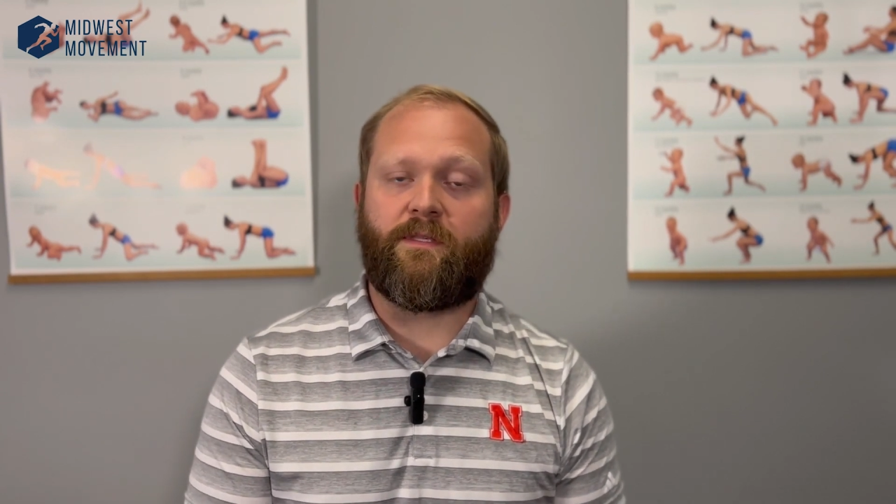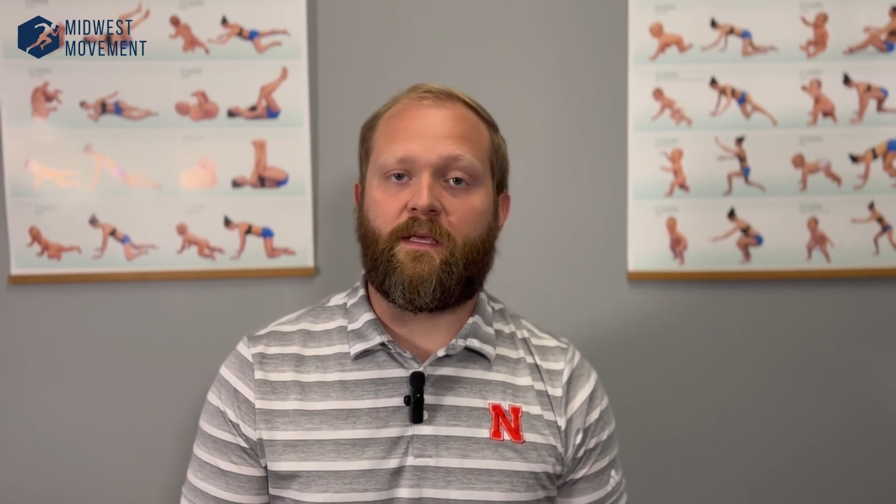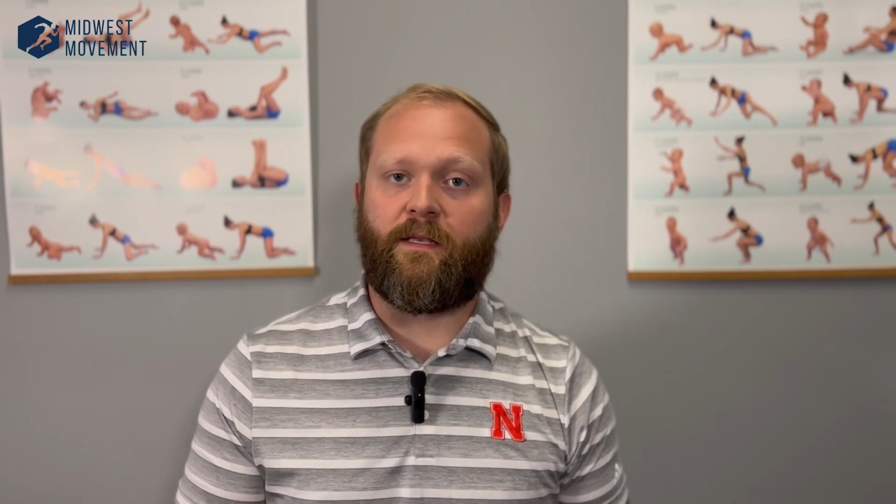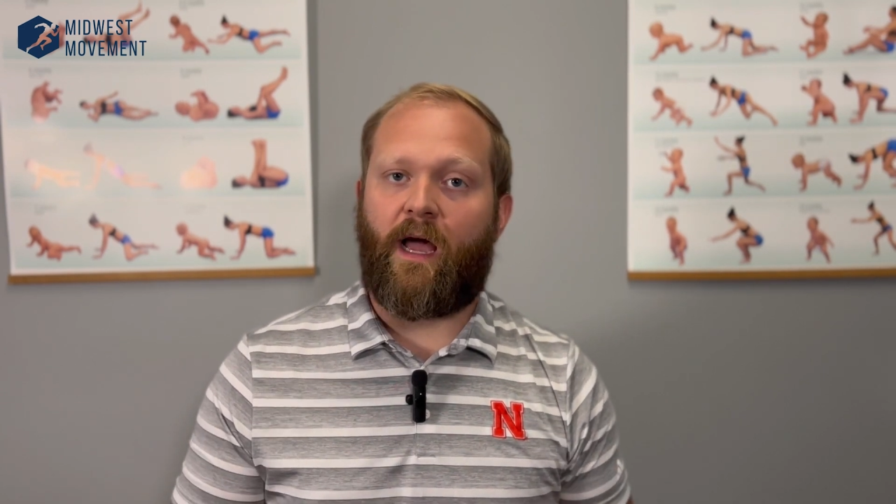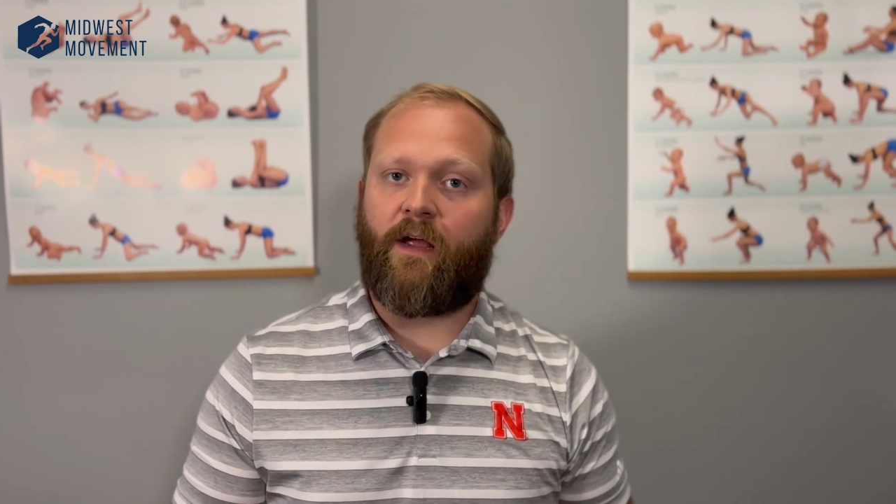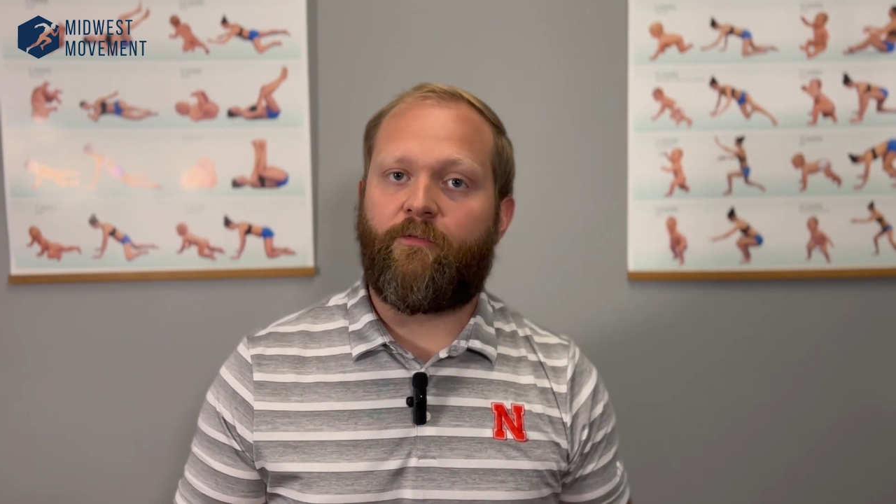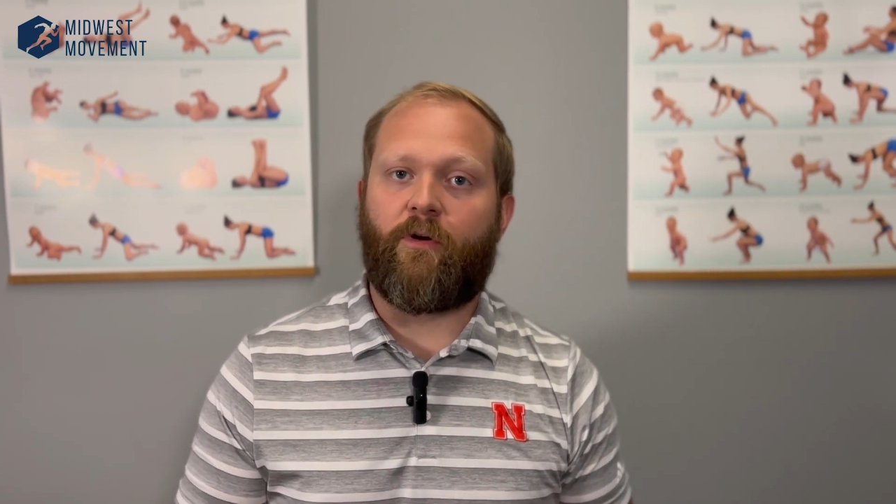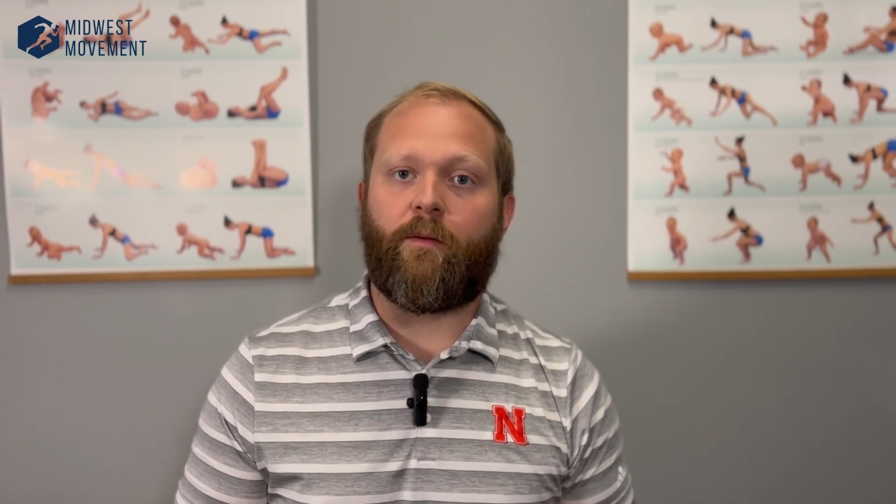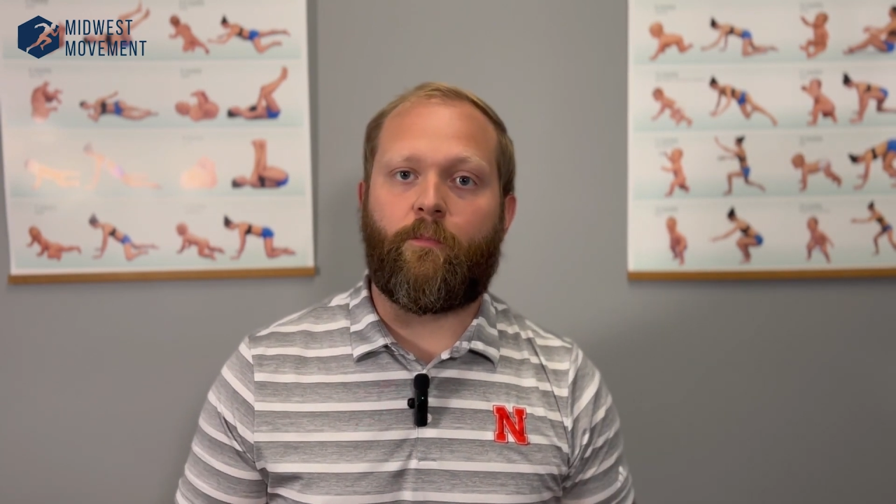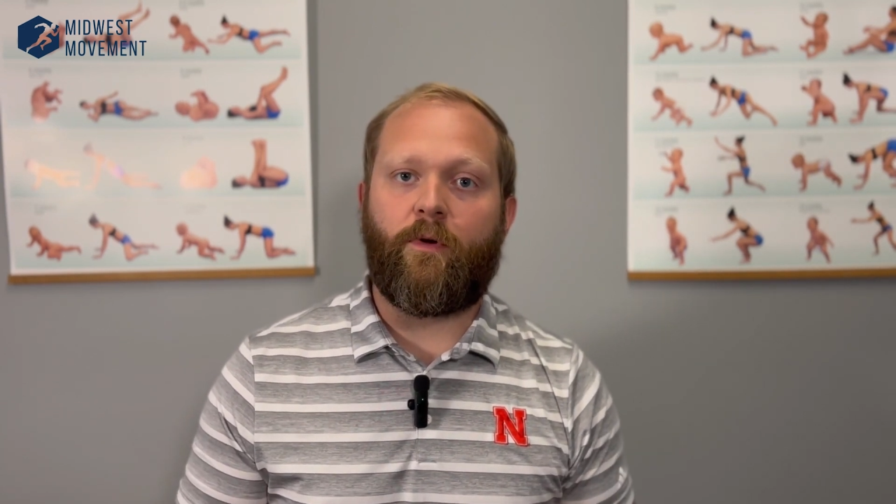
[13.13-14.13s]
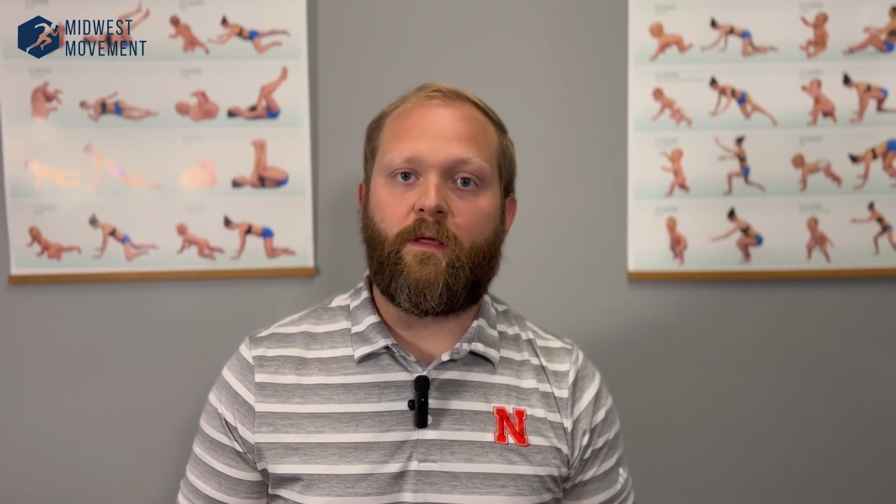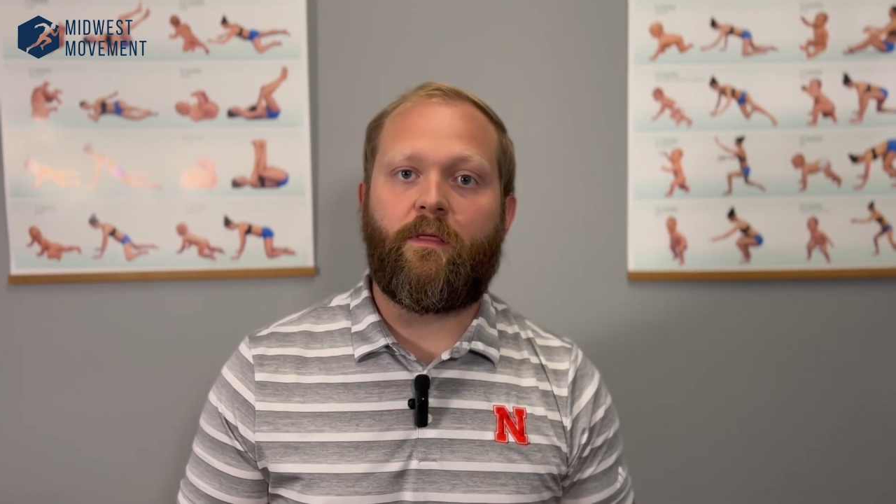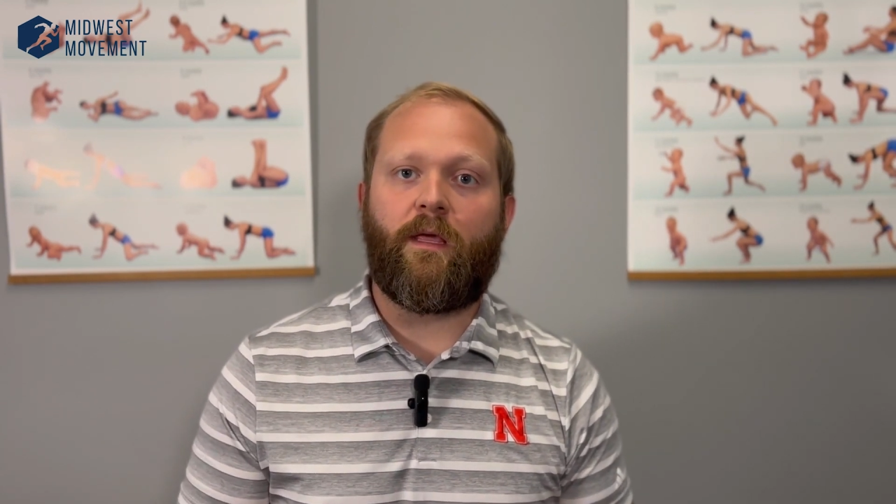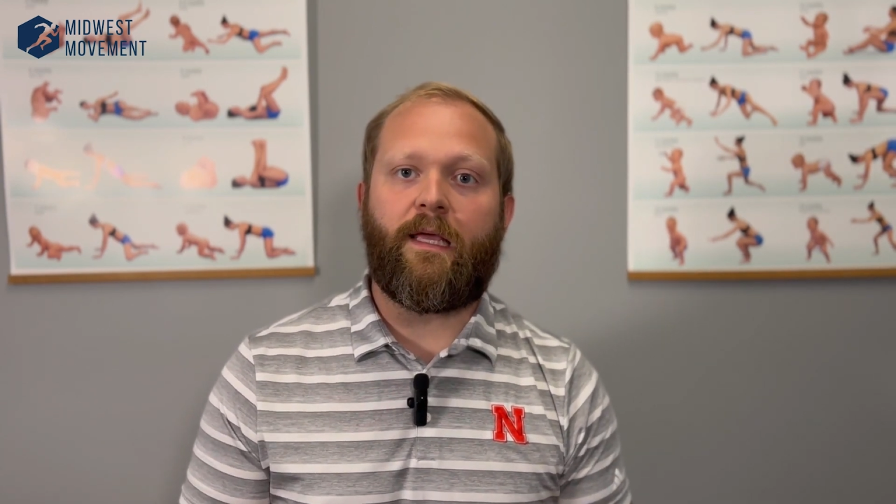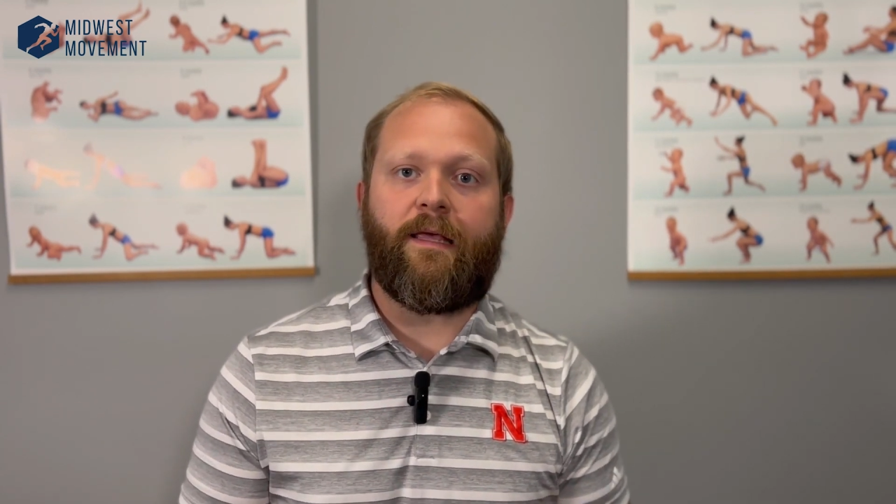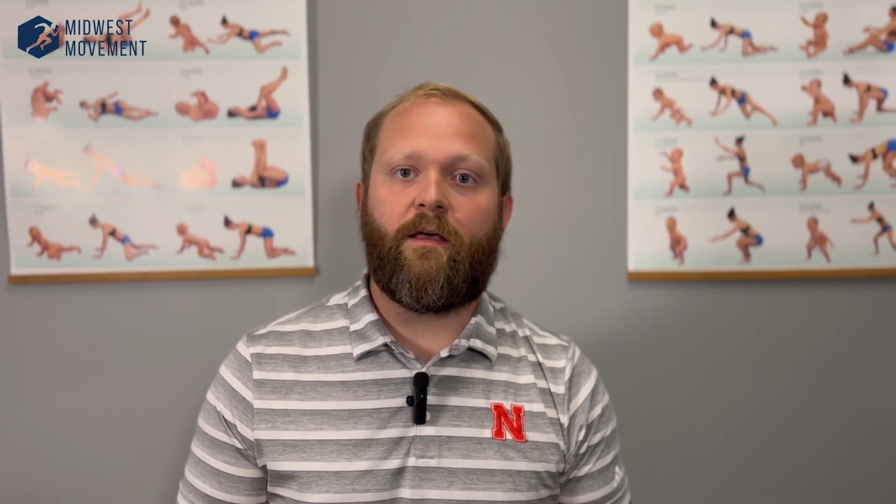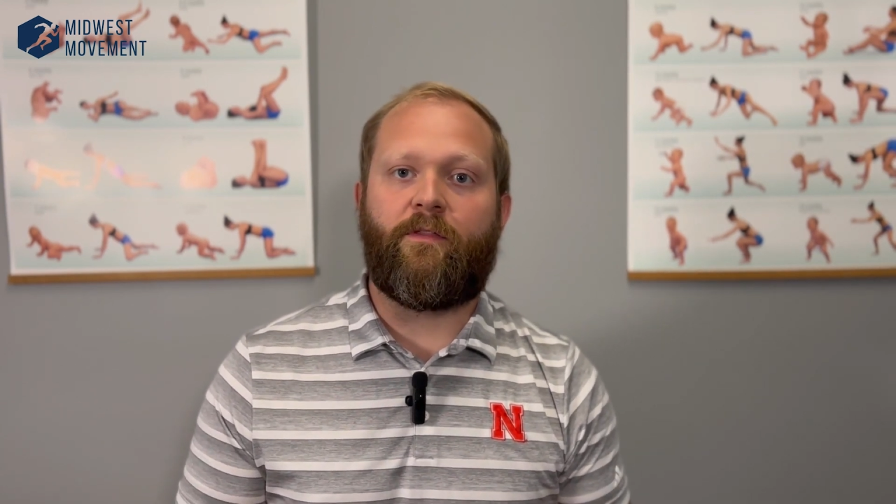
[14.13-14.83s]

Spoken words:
the diaphragm breathing,